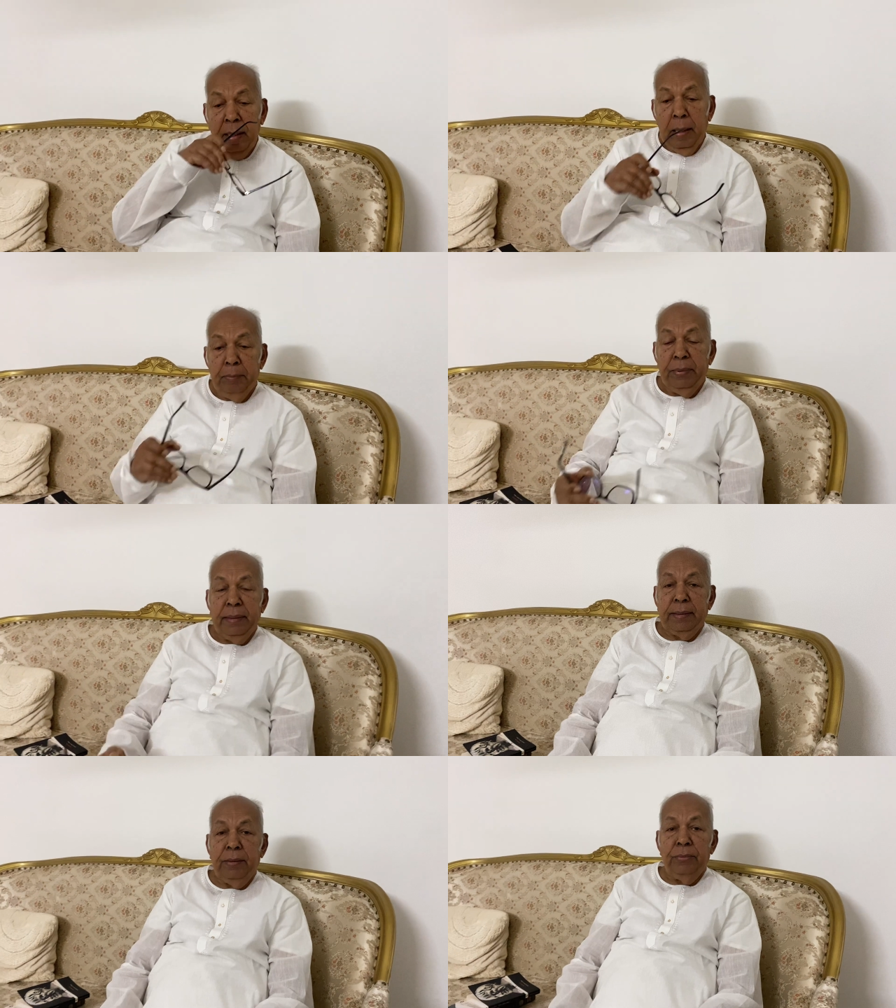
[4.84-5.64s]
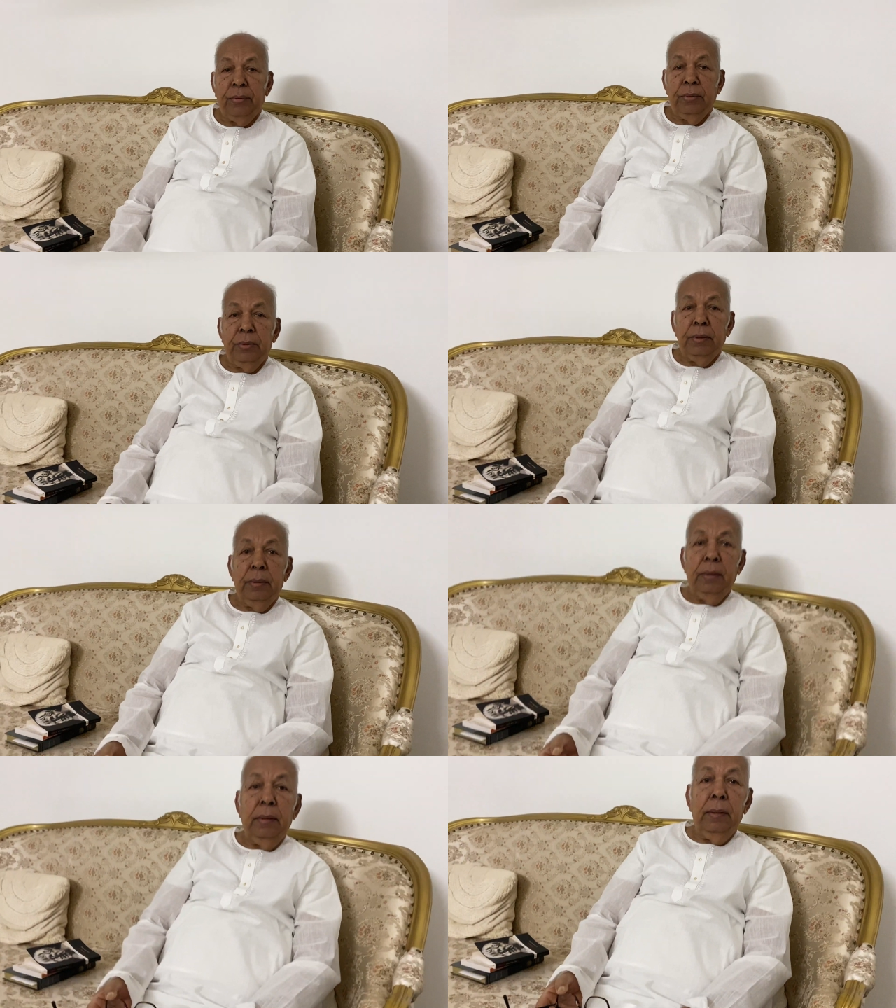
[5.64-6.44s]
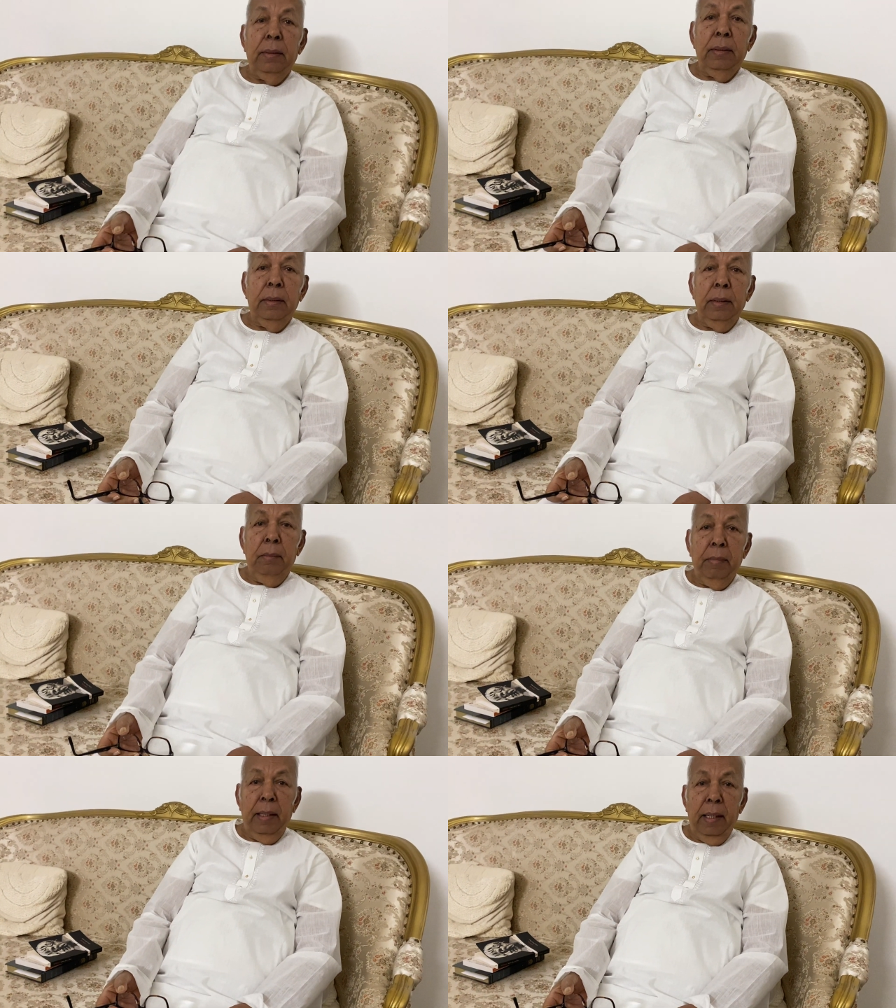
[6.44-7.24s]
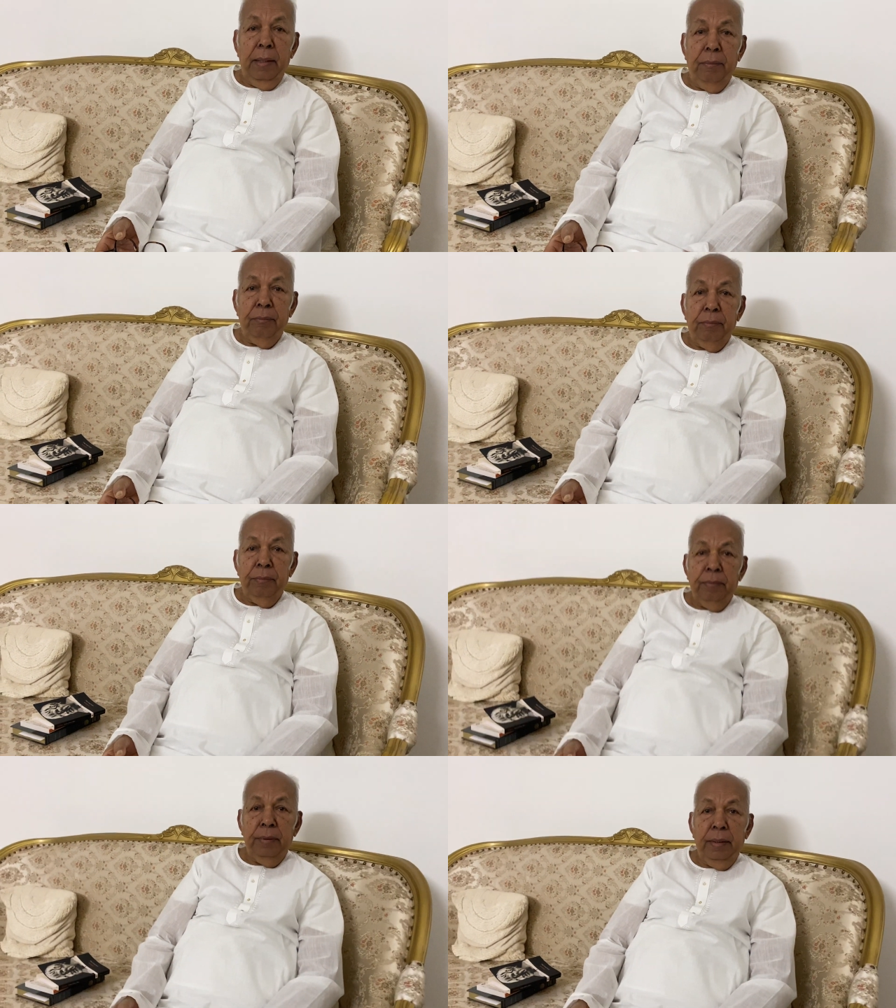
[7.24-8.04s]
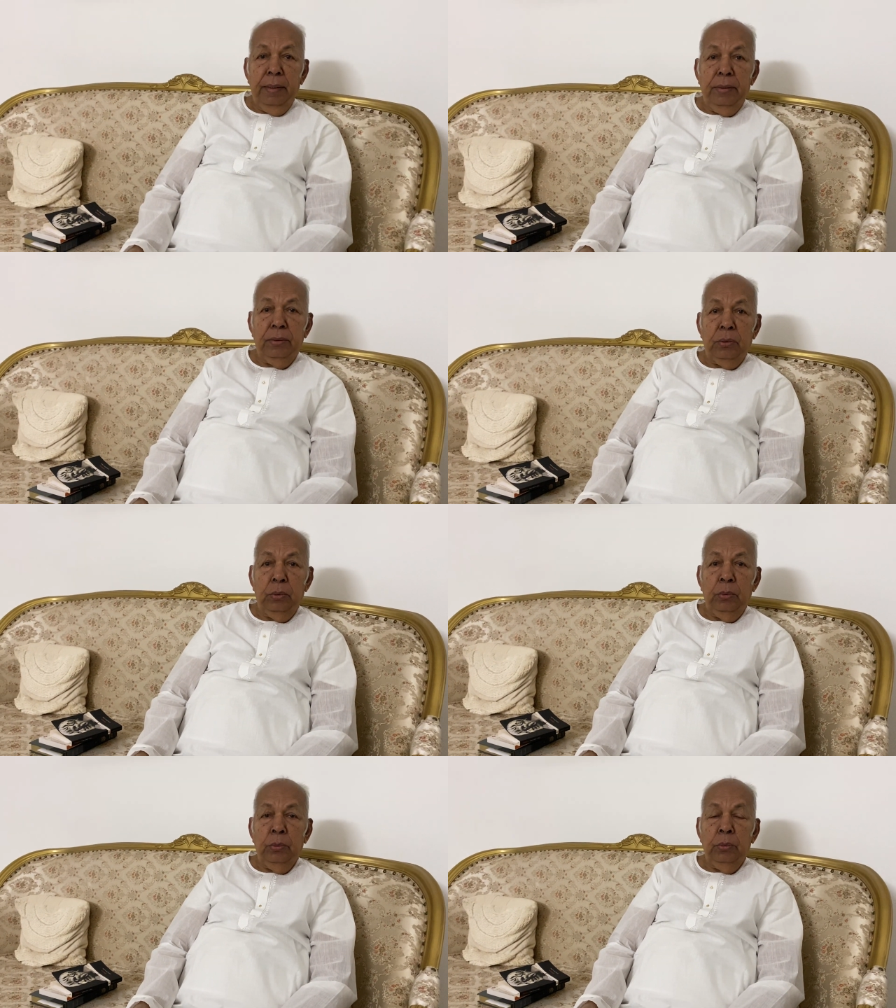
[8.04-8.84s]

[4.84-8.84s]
objectives in my life is to